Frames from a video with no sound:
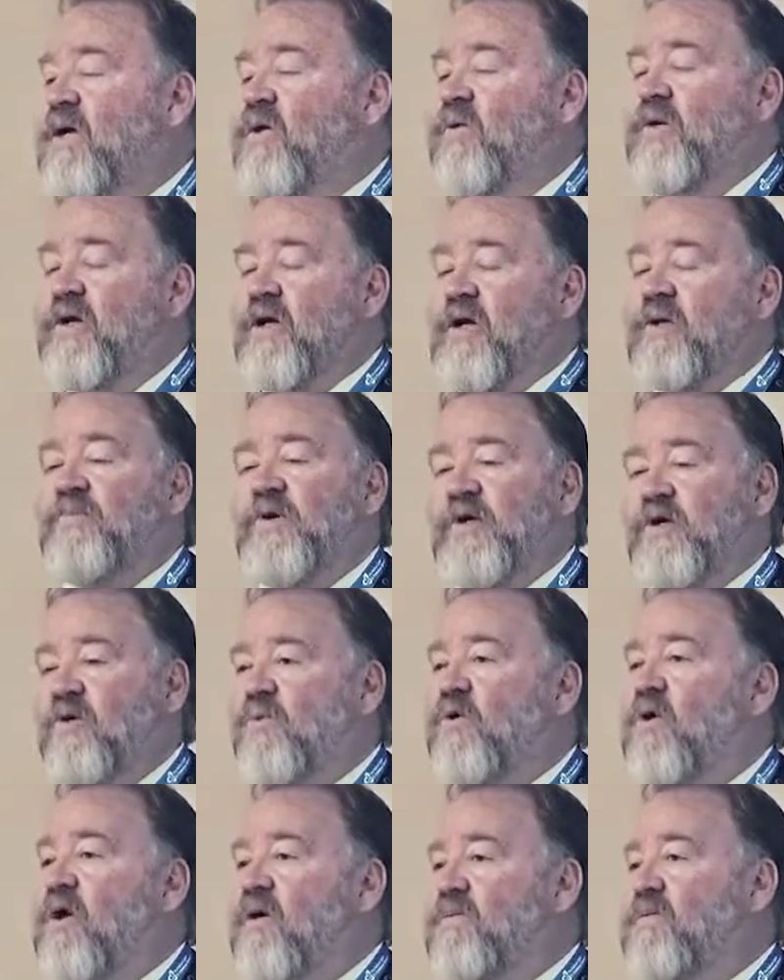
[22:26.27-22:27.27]
We got bigger
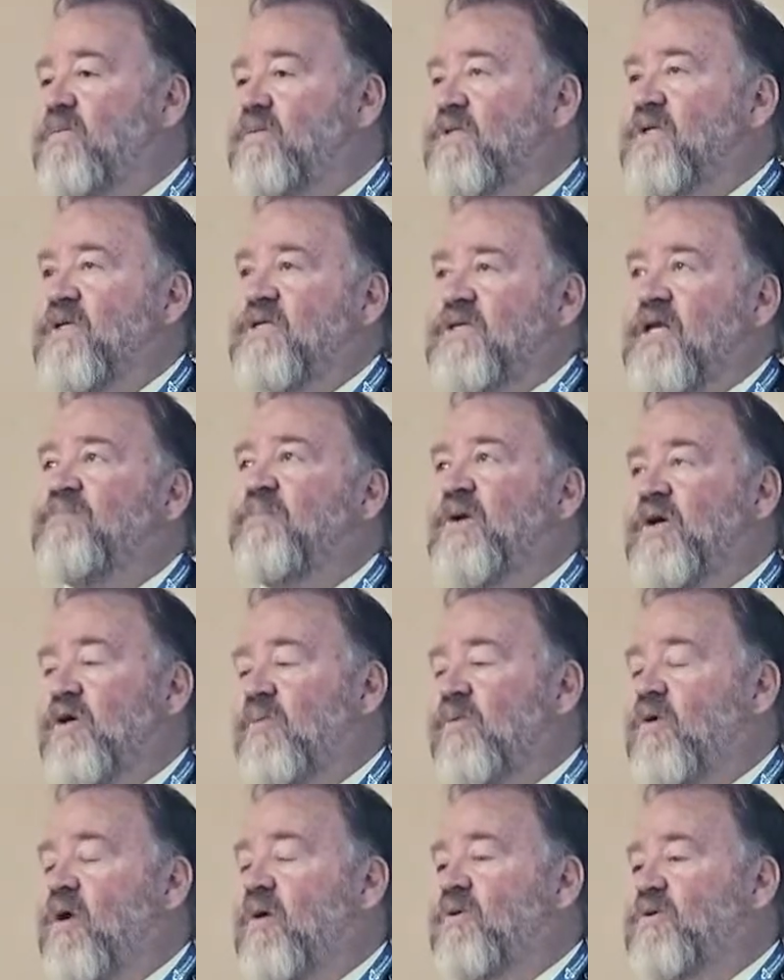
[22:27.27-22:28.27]
problems. It's not bigger
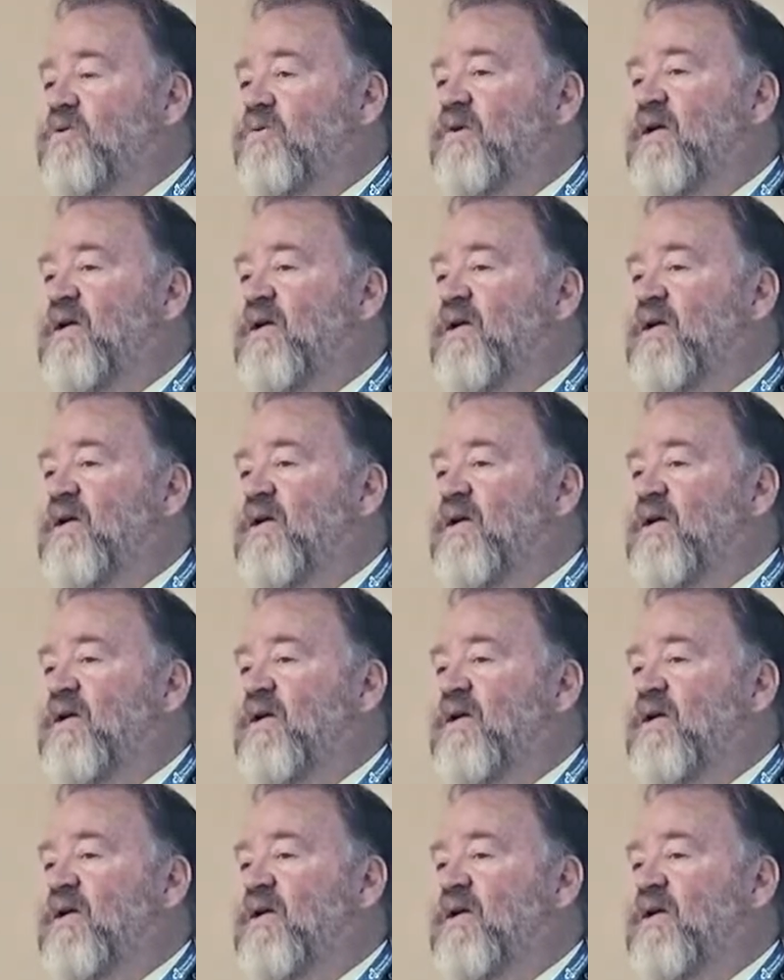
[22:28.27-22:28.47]
problems.